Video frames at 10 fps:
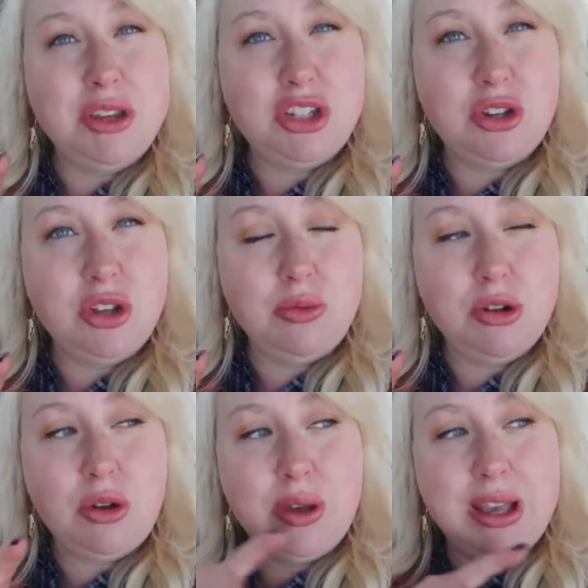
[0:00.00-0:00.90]
me show you
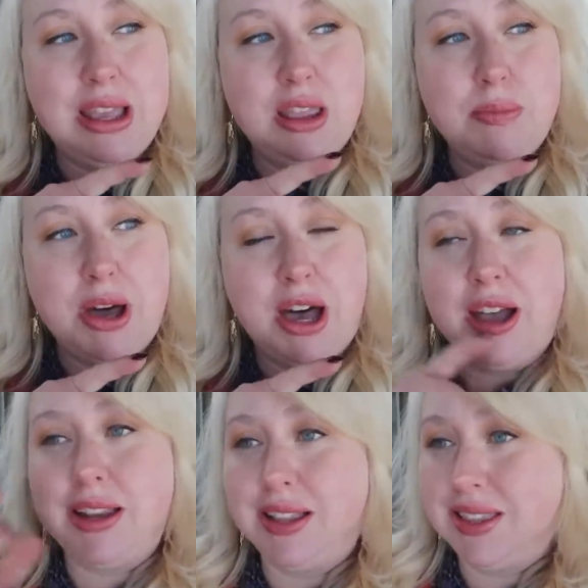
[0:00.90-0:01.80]
real quick in the
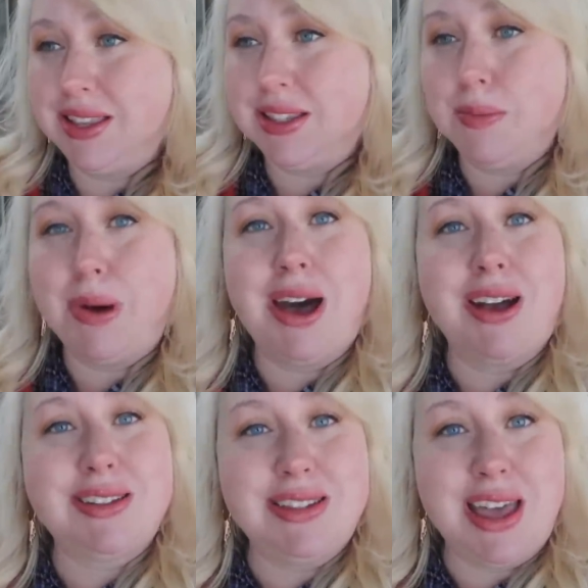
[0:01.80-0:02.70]
pod, at least the
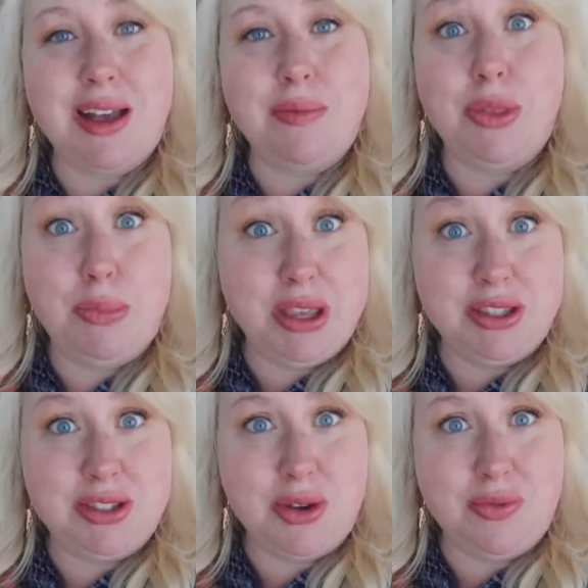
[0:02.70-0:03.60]
box that the big
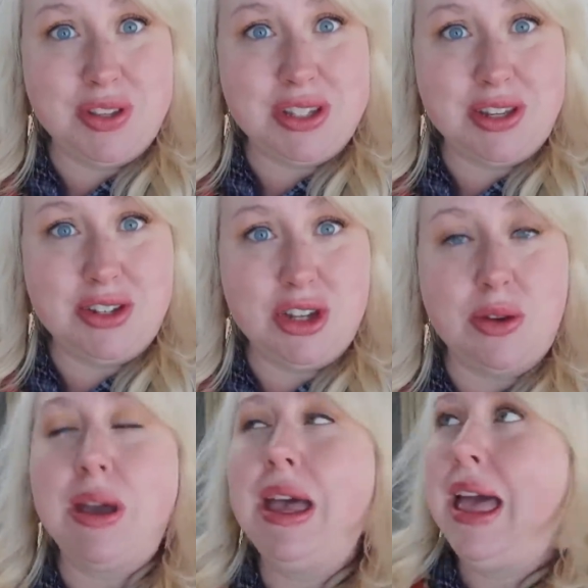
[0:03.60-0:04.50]
stove is in too.